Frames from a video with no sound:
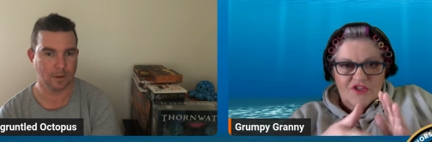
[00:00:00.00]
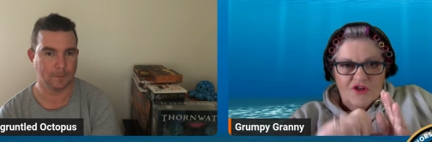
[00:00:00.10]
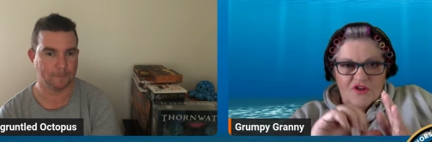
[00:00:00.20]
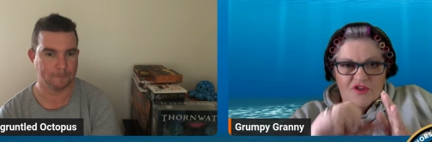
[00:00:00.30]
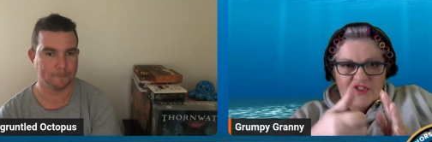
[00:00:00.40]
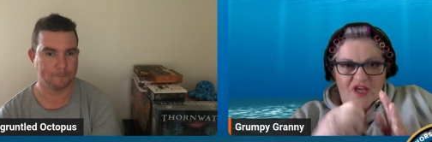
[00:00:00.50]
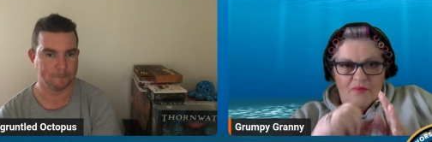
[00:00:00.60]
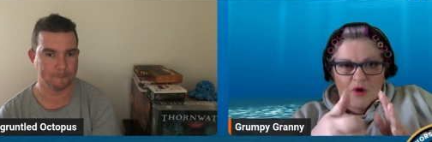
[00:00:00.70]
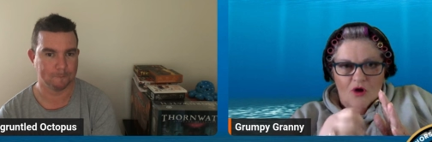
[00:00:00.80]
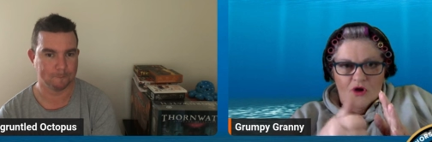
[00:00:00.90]
Speaker 1: yeah. turning the tap
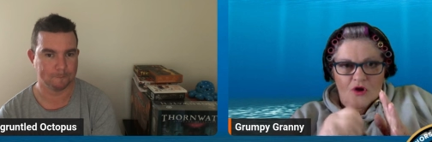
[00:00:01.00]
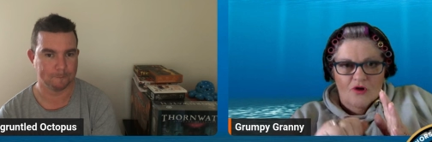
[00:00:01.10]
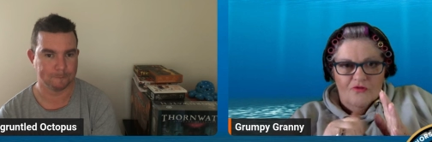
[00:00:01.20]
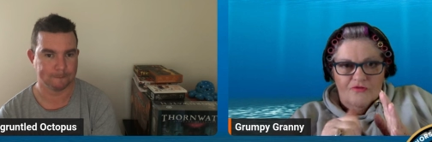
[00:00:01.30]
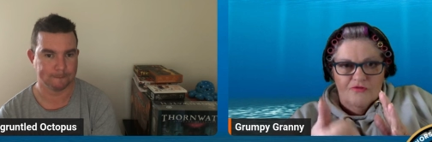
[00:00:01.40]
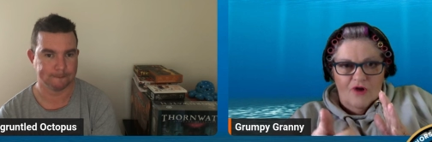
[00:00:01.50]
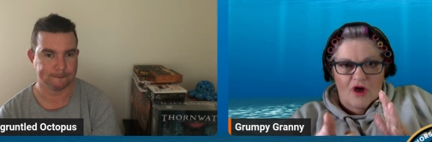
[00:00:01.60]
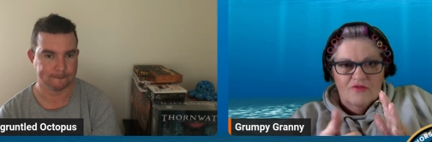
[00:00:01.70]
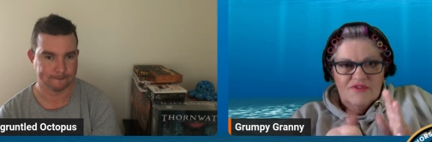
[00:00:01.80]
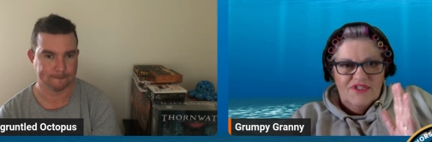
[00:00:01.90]
on and off for
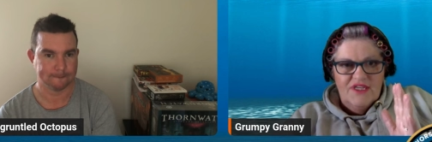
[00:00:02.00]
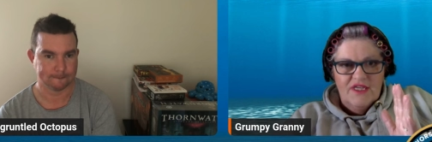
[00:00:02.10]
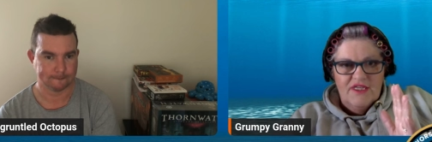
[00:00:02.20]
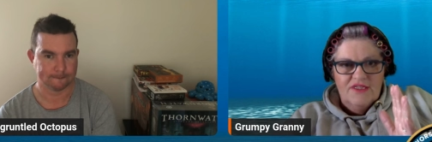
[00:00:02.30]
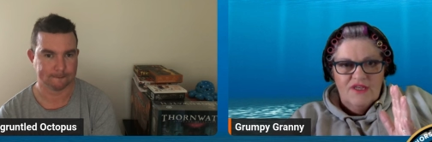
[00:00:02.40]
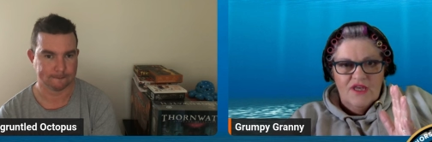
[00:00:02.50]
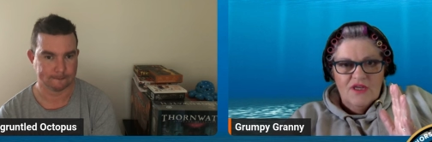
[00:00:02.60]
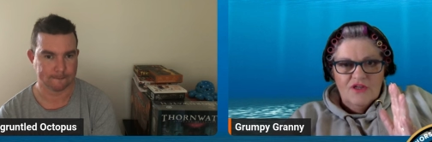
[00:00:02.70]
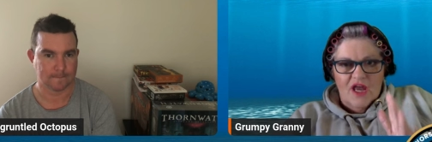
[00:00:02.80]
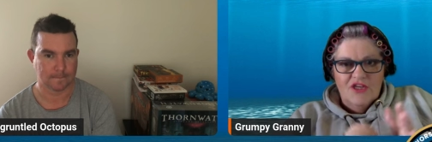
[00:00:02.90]
overseas,
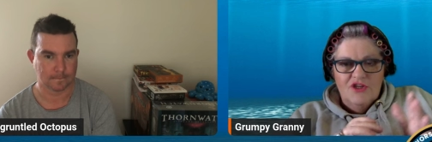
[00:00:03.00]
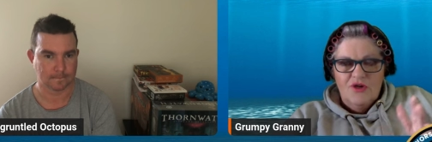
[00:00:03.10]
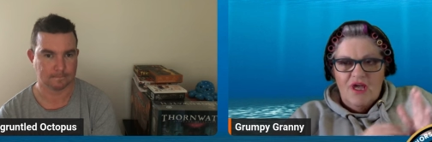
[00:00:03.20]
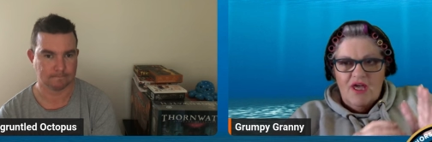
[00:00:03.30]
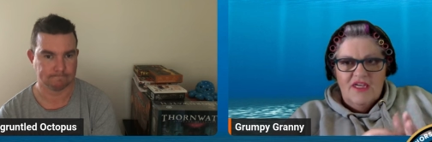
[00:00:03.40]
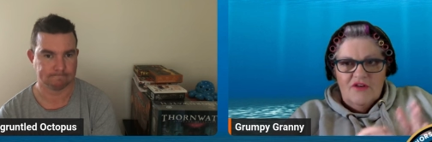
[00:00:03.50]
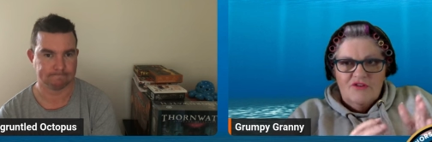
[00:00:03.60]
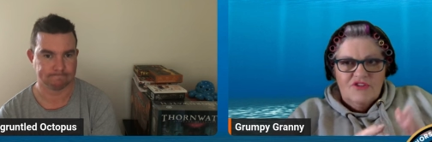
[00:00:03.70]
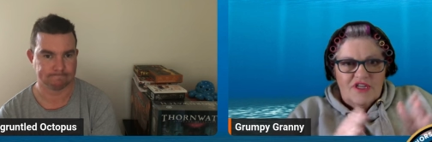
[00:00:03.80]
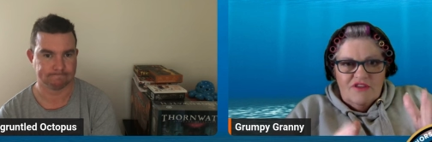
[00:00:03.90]
and you can't
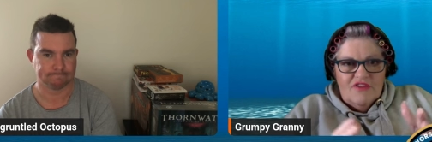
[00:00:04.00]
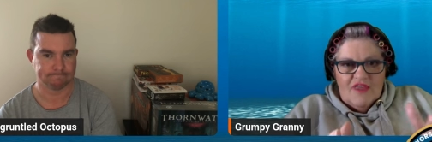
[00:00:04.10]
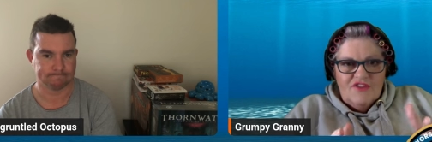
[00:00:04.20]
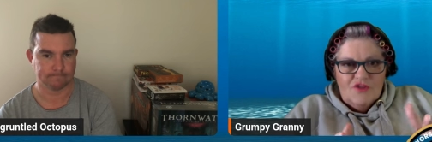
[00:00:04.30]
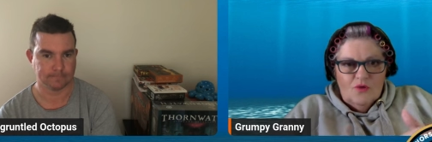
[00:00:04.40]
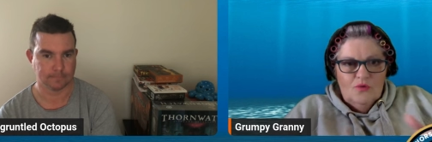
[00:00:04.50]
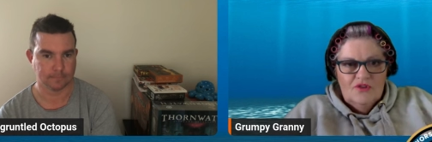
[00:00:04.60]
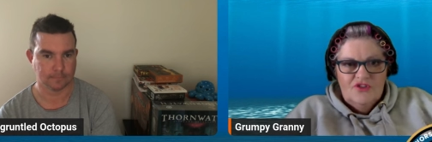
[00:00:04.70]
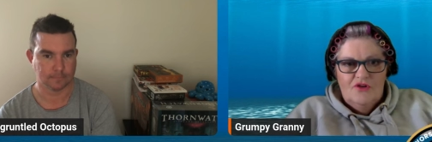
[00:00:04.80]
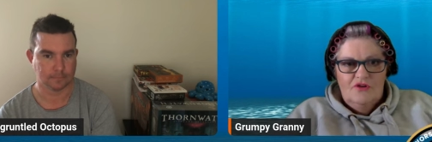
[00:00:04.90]
guarantee that that's on all
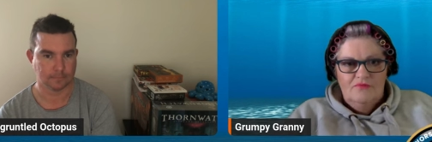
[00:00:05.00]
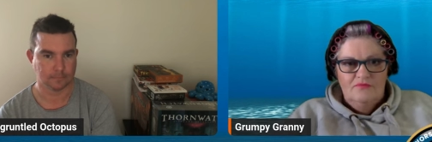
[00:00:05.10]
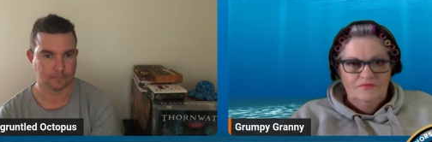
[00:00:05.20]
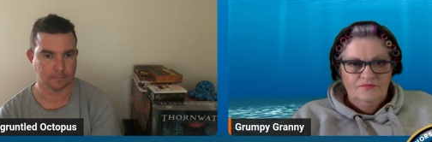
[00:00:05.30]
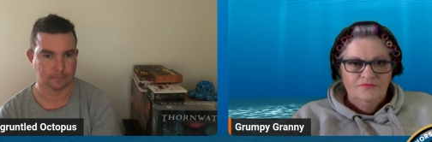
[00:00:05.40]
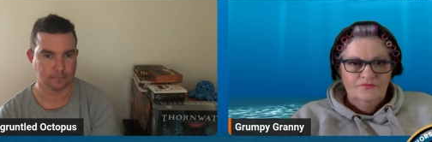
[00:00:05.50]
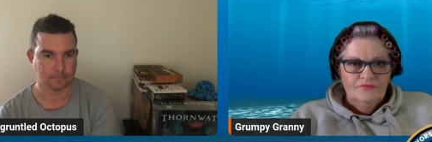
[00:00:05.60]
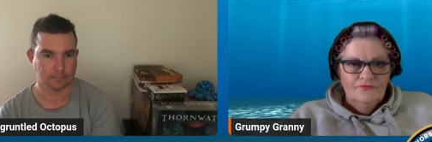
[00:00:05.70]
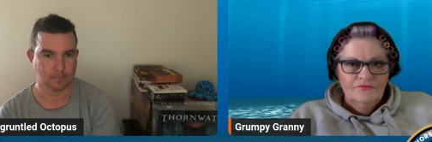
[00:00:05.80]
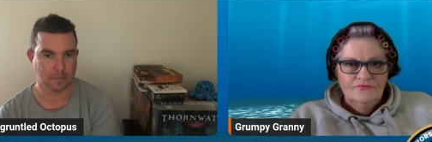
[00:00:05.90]
the time.
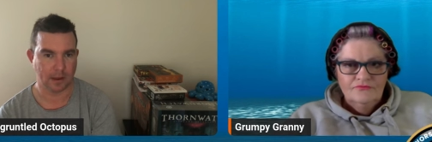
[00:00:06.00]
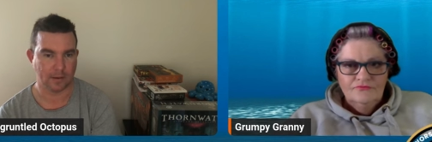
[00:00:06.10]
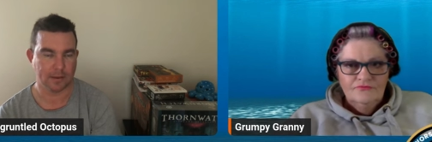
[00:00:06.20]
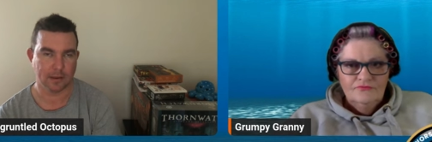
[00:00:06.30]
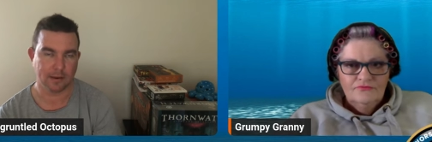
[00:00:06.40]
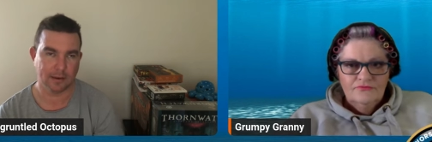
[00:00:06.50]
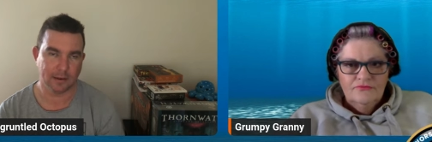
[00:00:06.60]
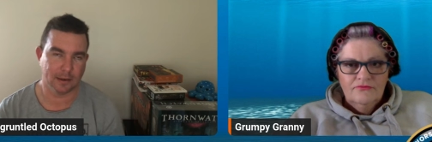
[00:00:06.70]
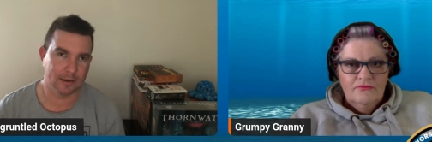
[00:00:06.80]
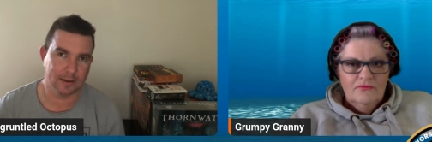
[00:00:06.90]
Speaker 2: No, and,
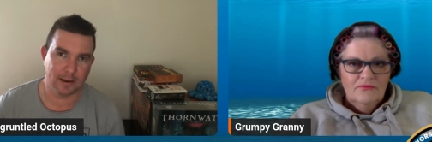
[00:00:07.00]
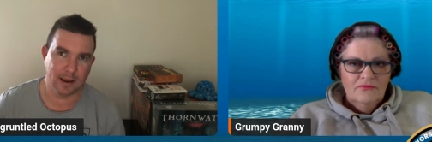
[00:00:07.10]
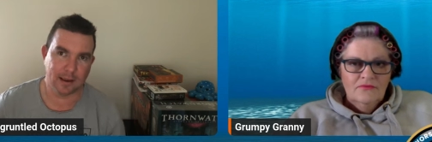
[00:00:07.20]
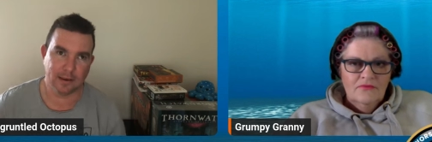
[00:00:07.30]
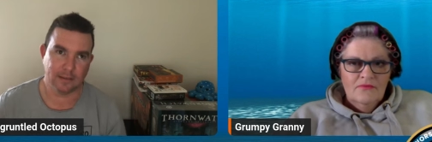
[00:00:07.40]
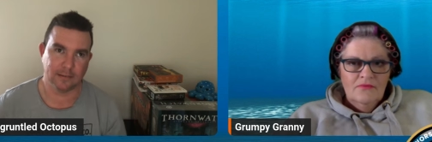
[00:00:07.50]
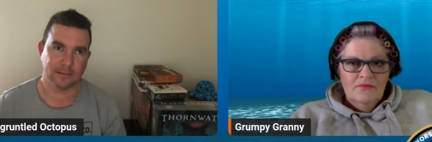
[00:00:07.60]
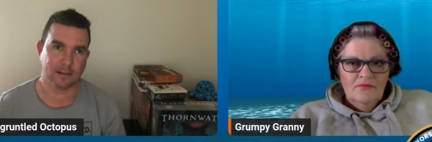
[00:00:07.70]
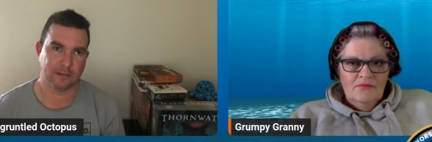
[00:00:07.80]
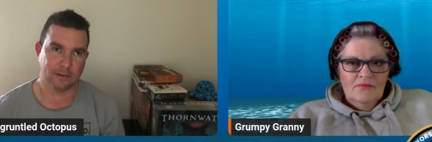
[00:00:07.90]
and, yeah, and that's
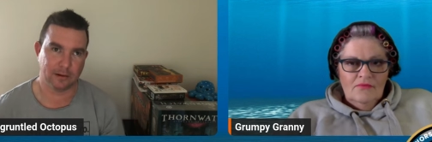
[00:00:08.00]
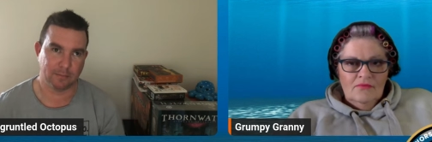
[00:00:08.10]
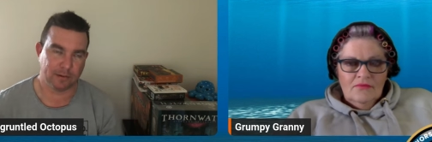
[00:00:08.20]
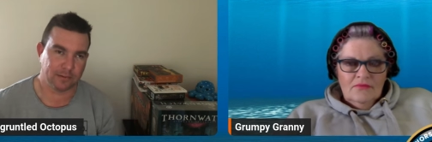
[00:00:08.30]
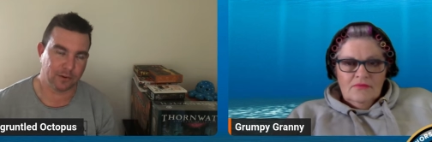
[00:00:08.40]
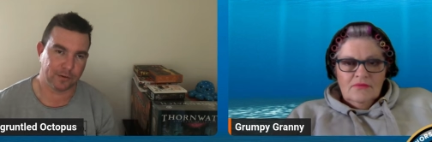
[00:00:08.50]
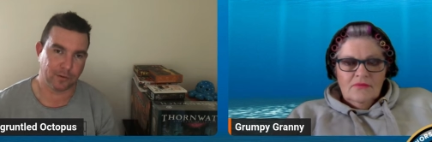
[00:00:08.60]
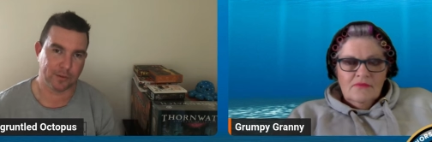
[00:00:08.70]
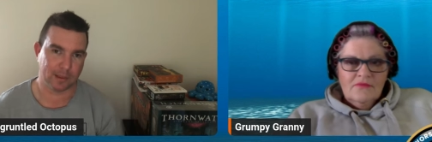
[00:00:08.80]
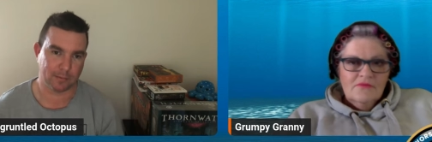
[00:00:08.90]
exactly right. Plus, you got
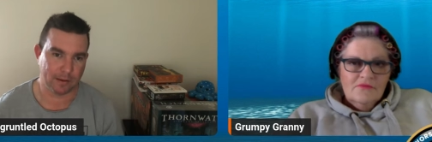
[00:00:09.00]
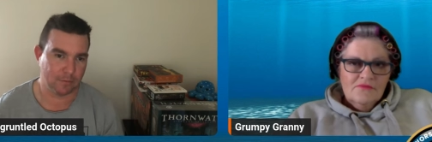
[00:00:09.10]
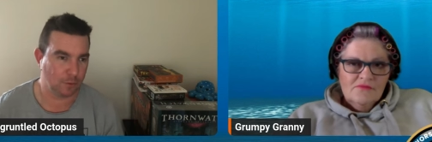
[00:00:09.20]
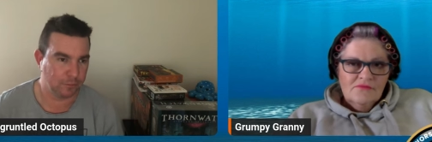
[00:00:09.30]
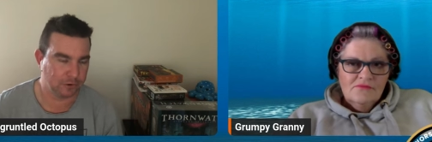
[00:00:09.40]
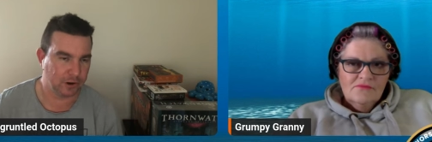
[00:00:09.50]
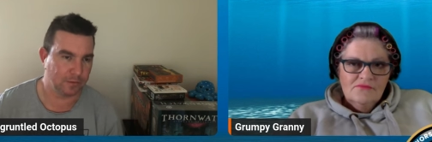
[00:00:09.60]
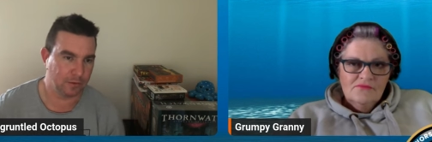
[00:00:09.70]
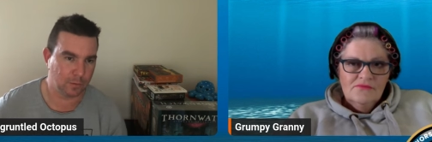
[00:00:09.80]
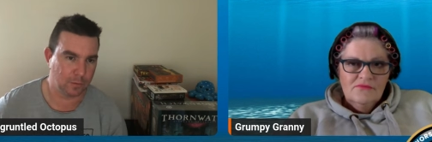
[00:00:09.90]
all the other platforms you got
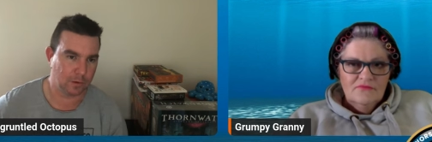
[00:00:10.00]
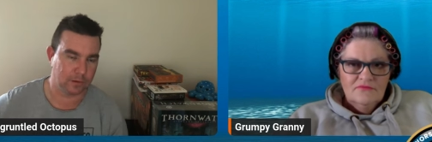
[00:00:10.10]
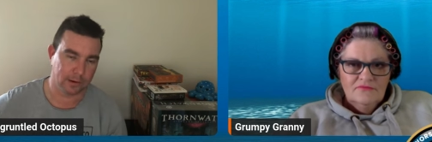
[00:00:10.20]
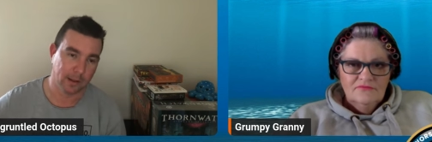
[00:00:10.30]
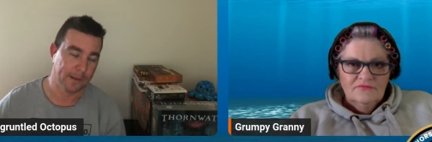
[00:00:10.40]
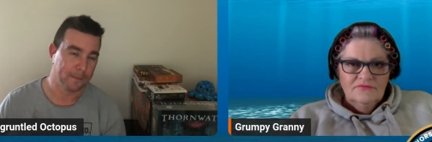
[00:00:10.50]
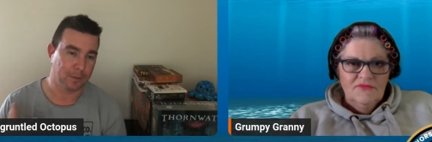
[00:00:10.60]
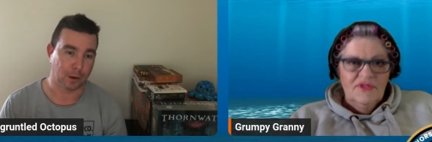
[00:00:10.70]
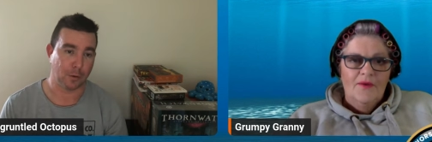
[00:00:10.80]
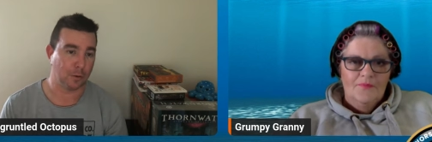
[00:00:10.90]
over there as well, and
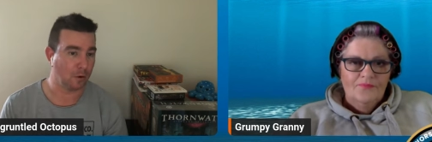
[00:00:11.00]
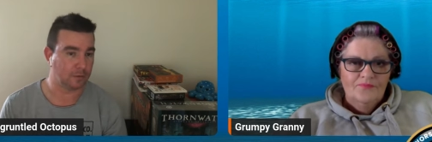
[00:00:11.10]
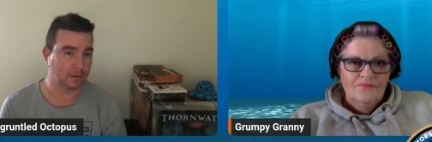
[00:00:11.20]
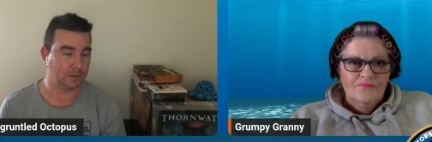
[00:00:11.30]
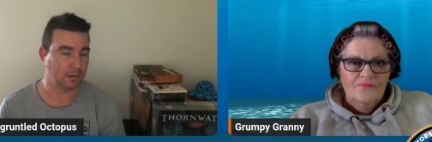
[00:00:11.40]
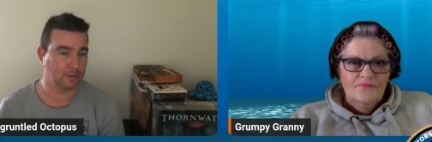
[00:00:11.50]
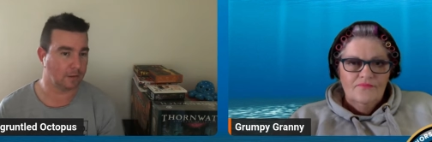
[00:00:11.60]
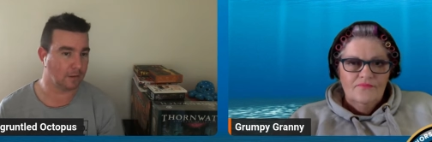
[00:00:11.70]
the yeah. lower cost of living. So,